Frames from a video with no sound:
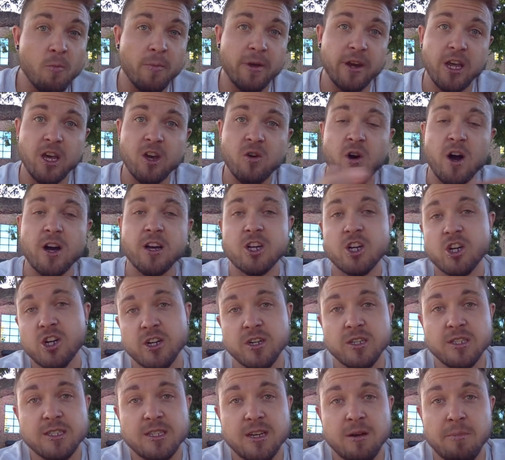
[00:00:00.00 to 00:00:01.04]
many
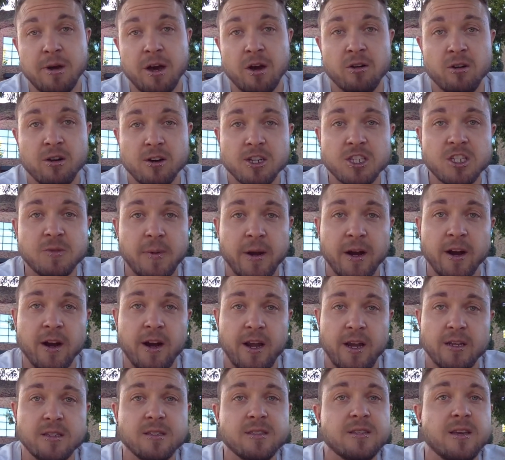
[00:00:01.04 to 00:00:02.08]
questions about her
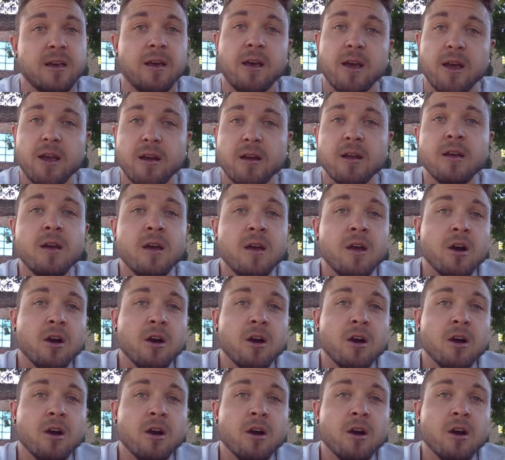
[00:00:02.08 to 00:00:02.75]
experience and